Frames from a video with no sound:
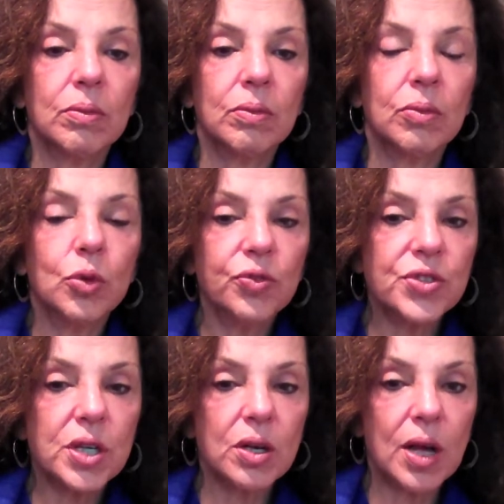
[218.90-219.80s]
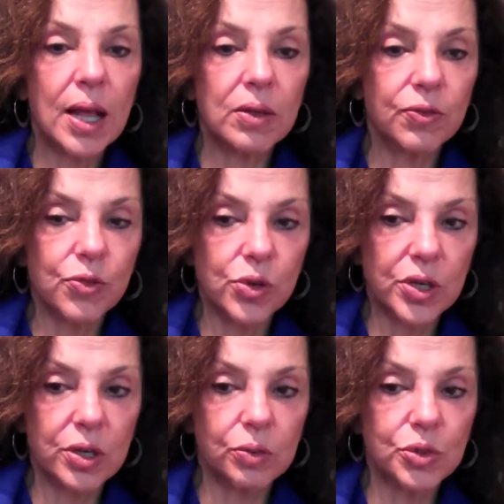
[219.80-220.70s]
moved to
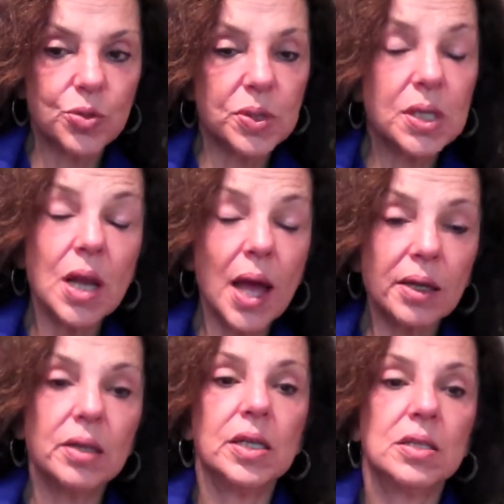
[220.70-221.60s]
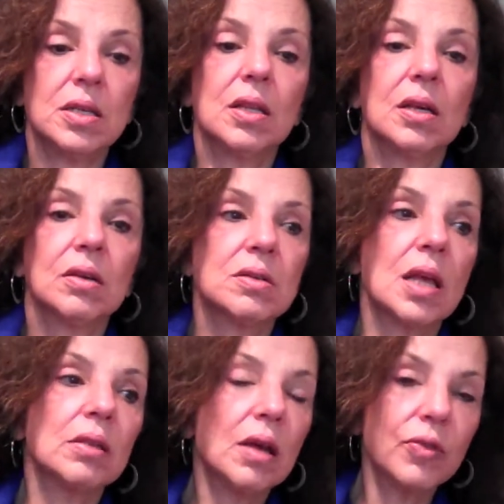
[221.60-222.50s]
California, which was not an easy thing because I
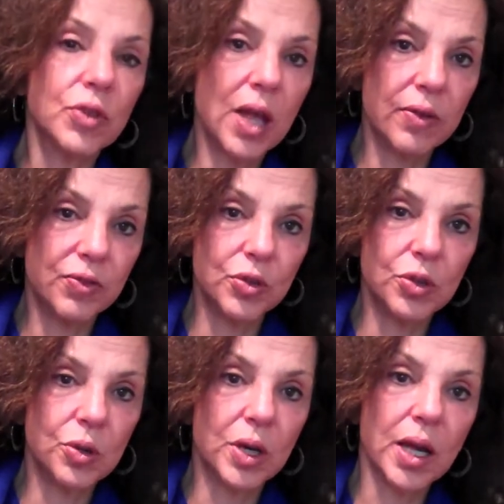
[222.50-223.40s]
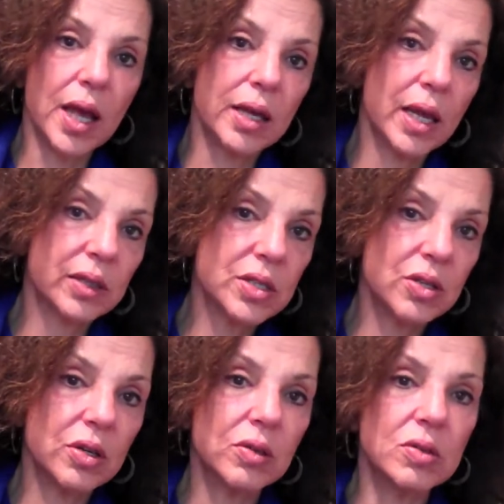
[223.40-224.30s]
loved life in New York. I had aunts
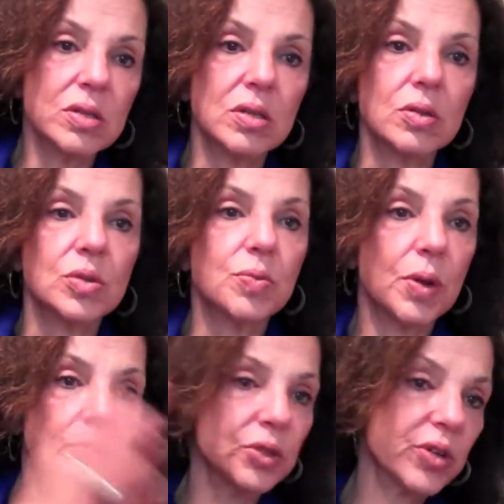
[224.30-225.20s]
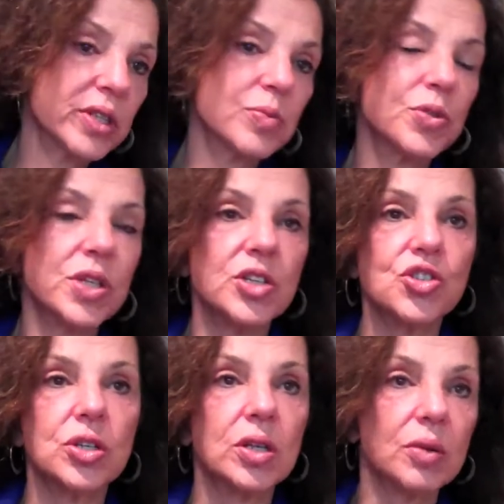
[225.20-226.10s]
and uncles and there was public
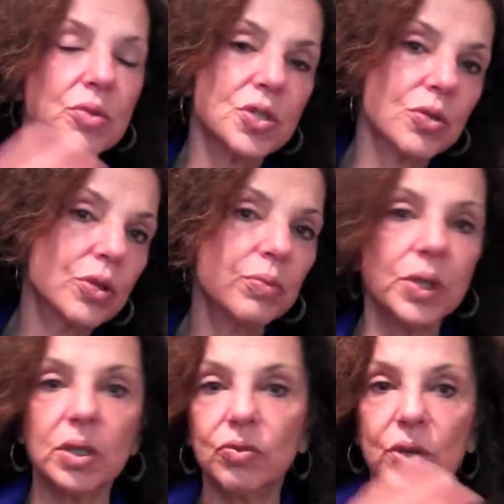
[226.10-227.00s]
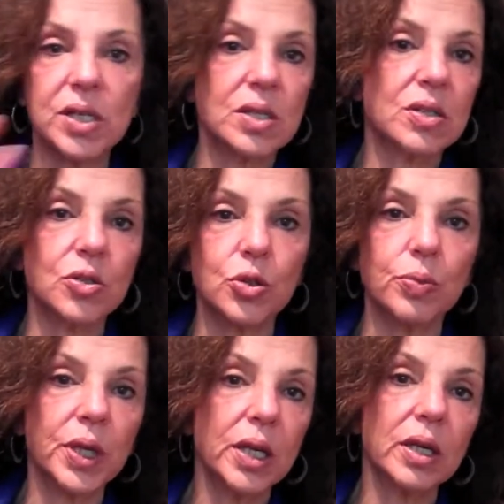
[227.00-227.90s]
transportation and I was raised as an
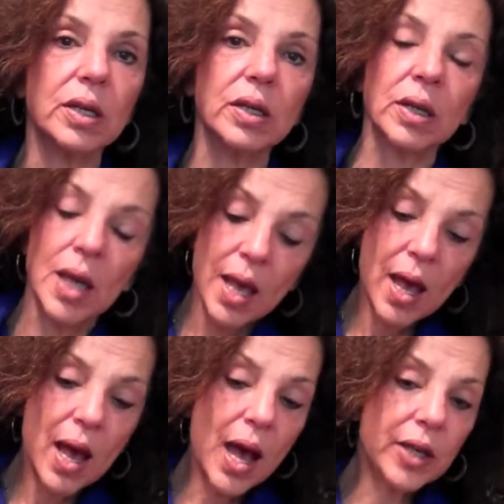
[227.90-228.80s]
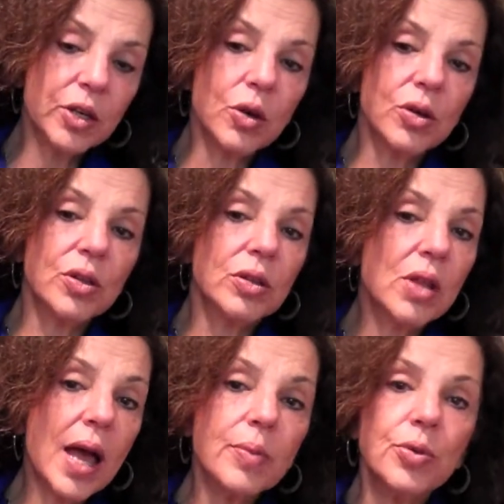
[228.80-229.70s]
urban kid and I could go to the
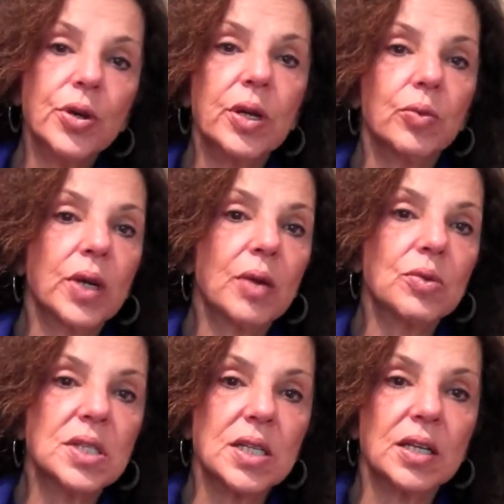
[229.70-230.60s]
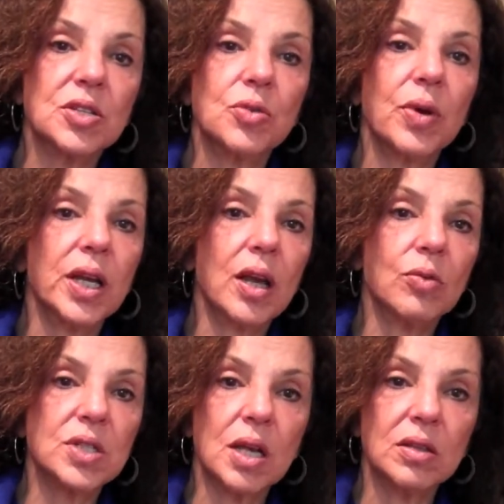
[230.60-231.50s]
library. When I was 6 already, I
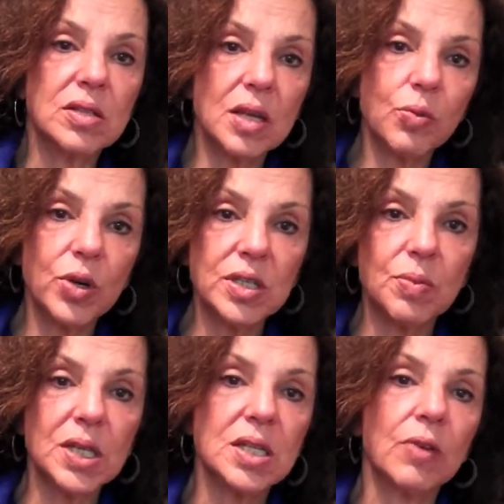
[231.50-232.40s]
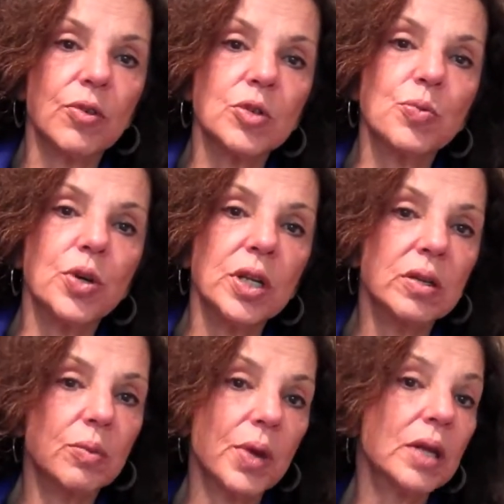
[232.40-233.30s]
was on the subways myself. I was pretty
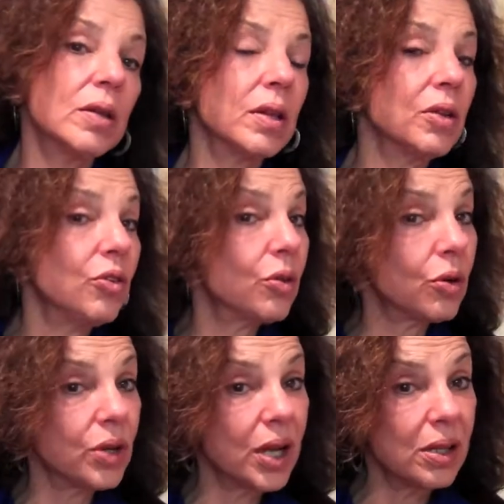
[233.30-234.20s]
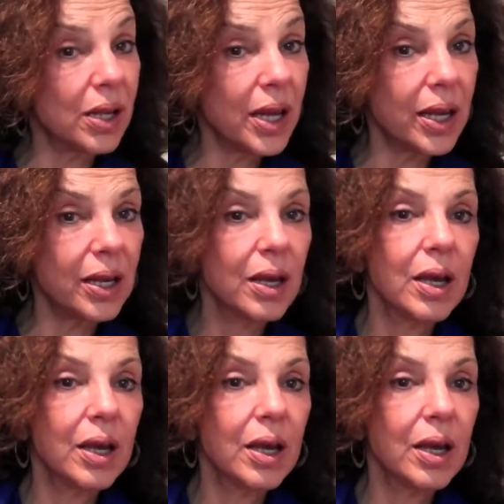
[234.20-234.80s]
independent. Then you go to LA